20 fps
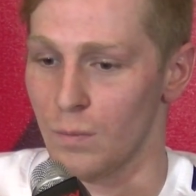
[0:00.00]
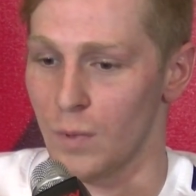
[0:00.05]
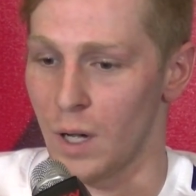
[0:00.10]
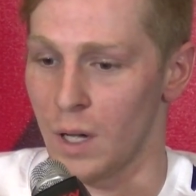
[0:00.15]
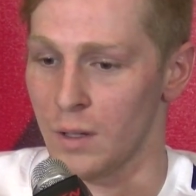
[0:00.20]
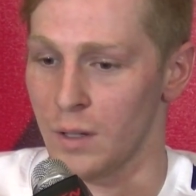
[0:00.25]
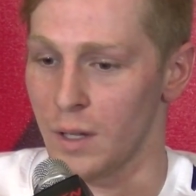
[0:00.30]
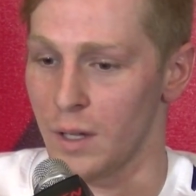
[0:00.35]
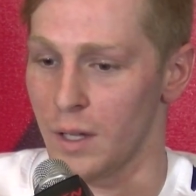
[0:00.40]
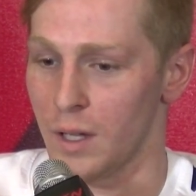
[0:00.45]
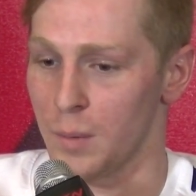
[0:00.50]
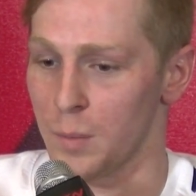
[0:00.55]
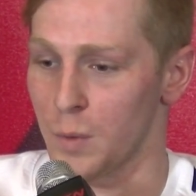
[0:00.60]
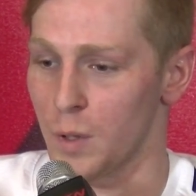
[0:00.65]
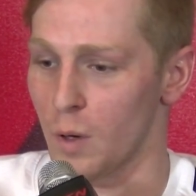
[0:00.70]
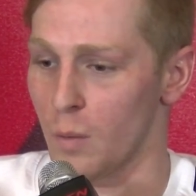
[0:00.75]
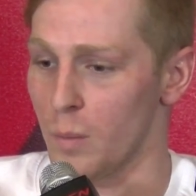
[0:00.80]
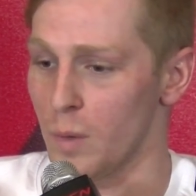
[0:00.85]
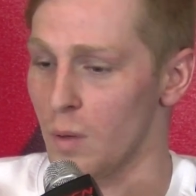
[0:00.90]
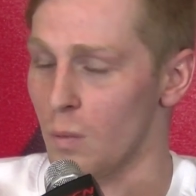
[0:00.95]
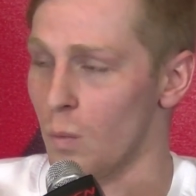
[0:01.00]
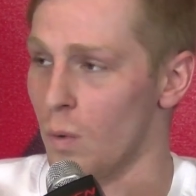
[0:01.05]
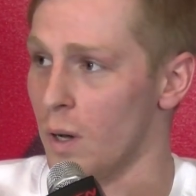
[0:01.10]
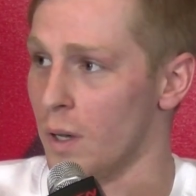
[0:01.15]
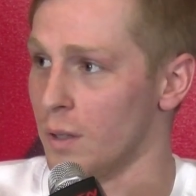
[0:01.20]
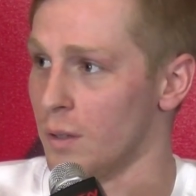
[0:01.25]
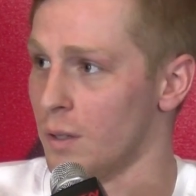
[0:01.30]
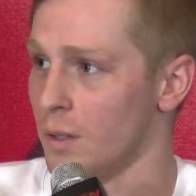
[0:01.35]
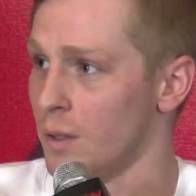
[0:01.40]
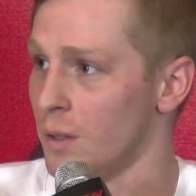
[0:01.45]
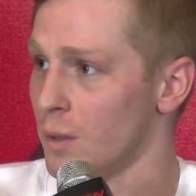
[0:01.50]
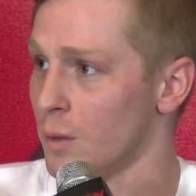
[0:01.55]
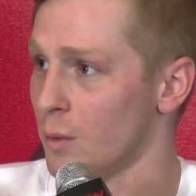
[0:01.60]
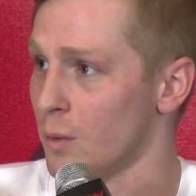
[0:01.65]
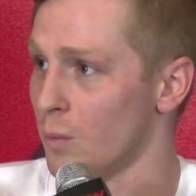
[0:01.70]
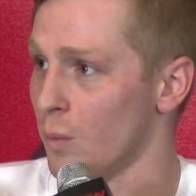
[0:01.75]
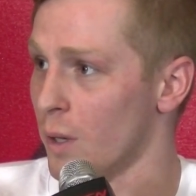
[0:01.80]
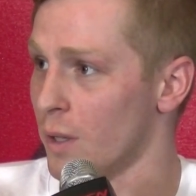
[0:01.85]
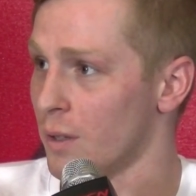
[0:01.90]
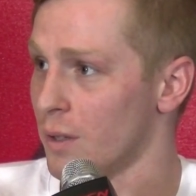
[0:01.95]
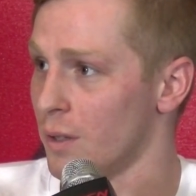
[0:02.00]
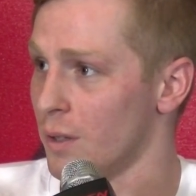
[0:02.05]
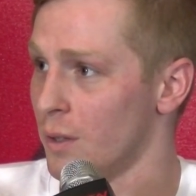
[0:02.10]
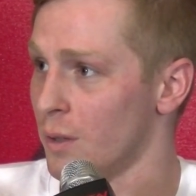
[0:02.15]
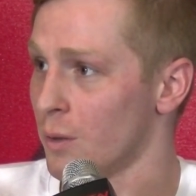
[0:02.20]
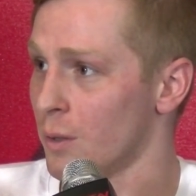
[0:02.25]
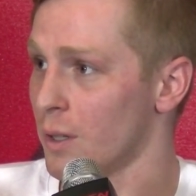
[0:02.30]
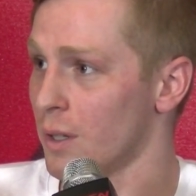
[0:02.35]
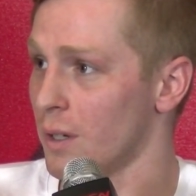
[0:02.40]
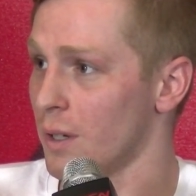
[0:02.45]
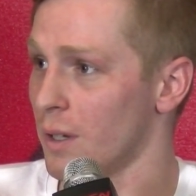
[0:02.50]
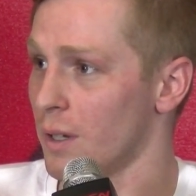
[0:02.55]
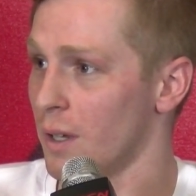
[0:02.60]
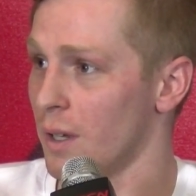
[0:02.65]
I let him tell me what to do and when to do it.